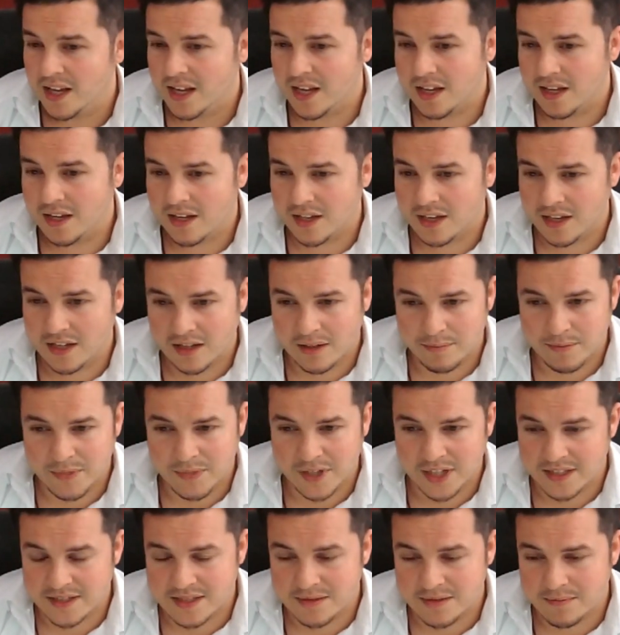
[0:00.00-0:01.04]

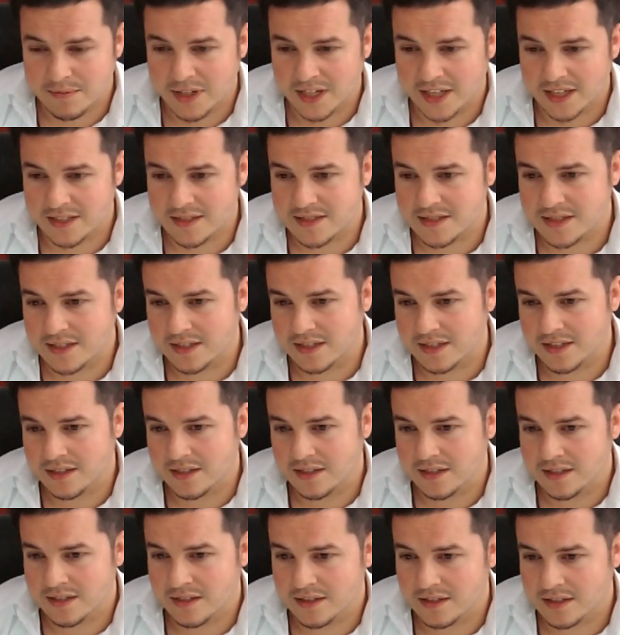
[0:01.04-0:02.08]
millions and millions,
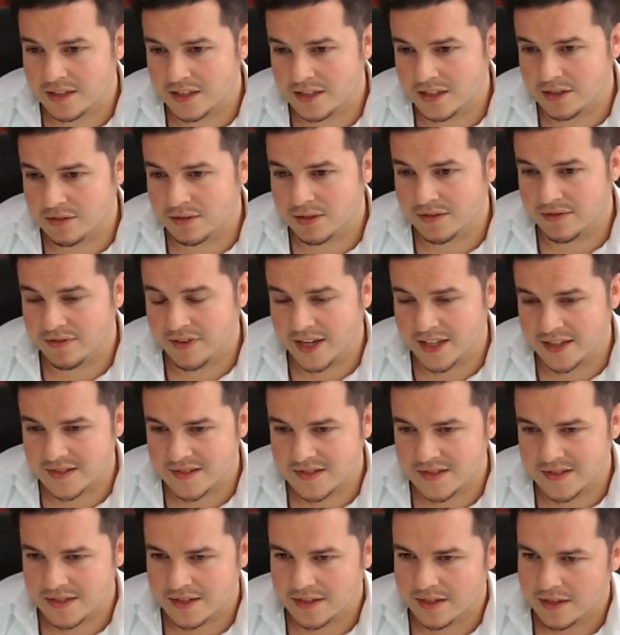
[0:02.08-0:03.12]
you know, in
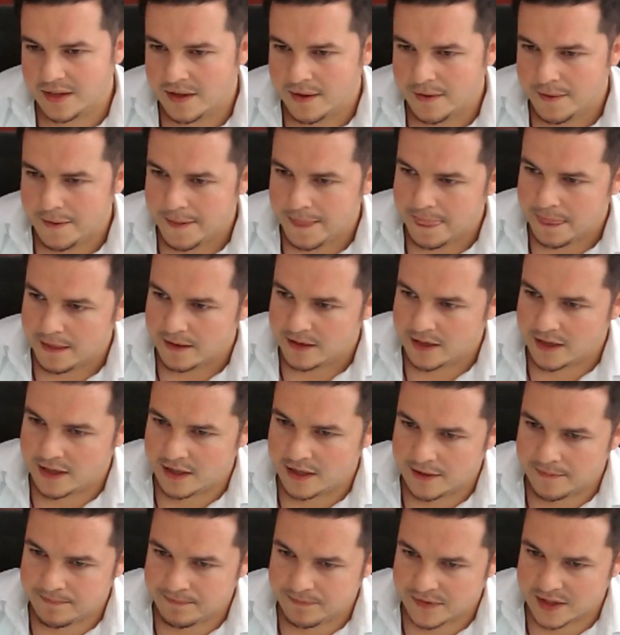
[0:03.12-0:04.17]
funds.
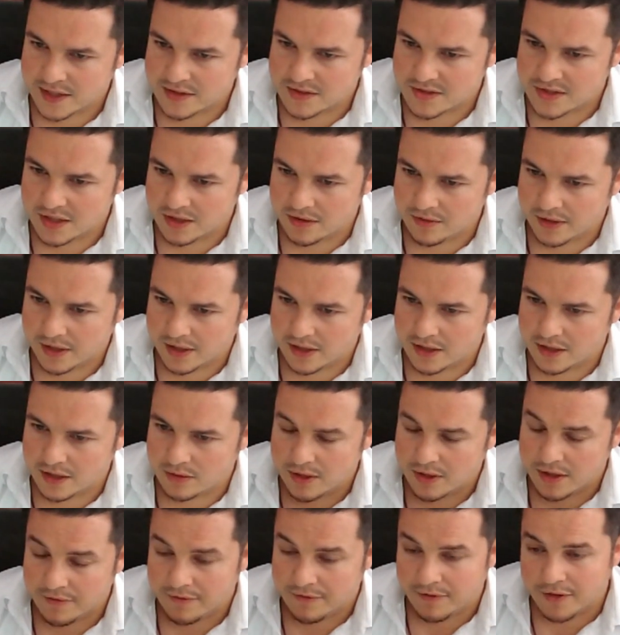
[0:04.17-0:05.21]
So, you
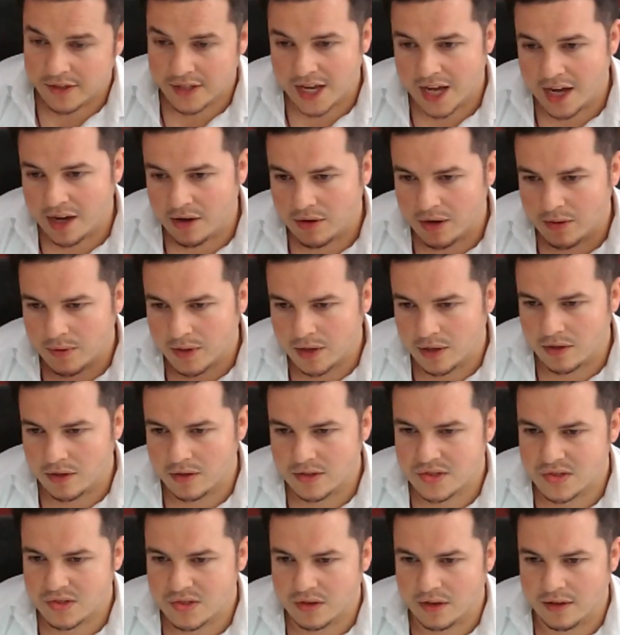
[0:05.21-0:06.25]
know, for now I will
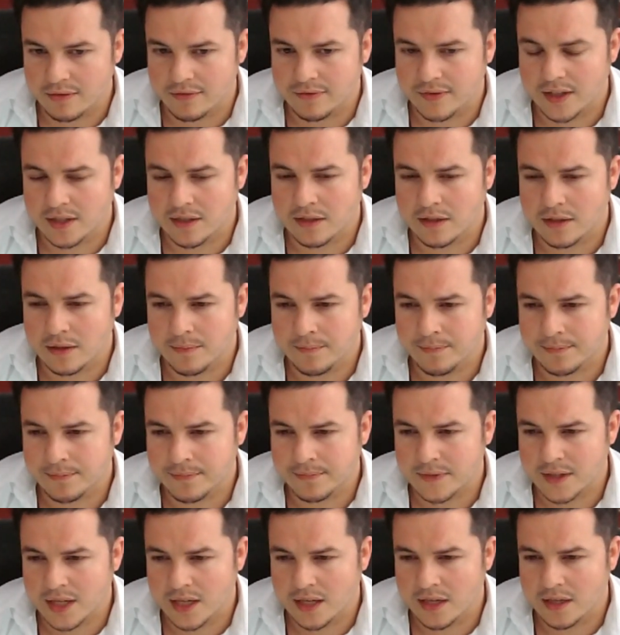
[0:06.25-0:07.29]
also
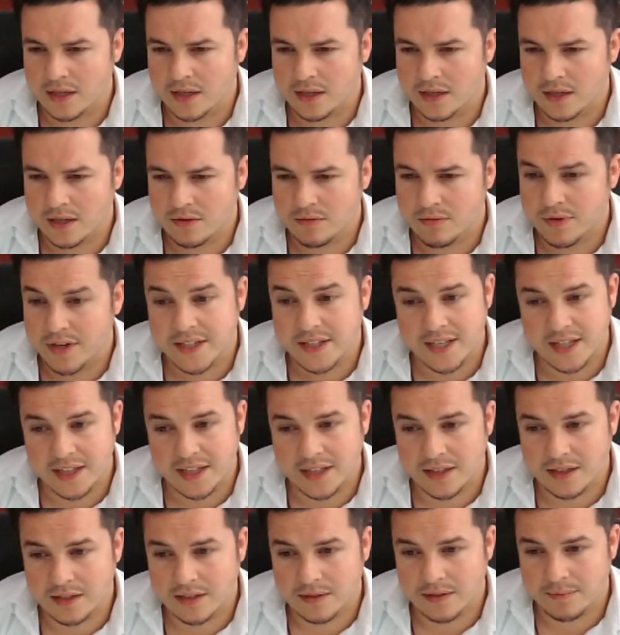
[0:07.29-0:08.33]
offer a
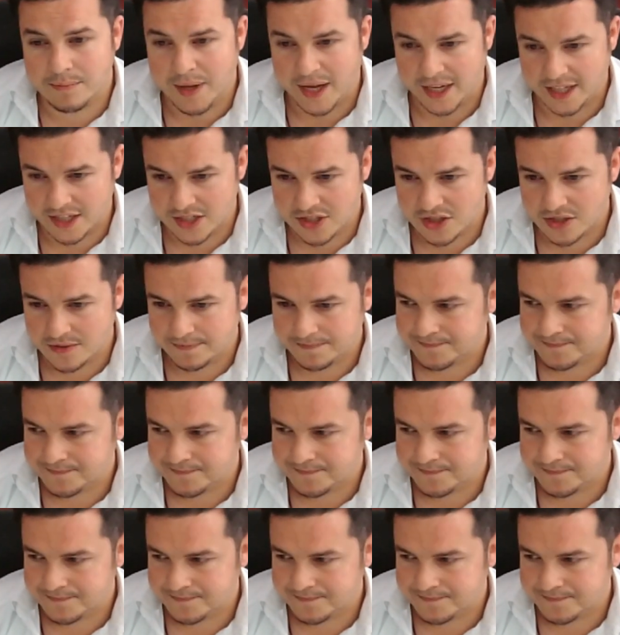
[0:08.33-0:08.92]
retail package.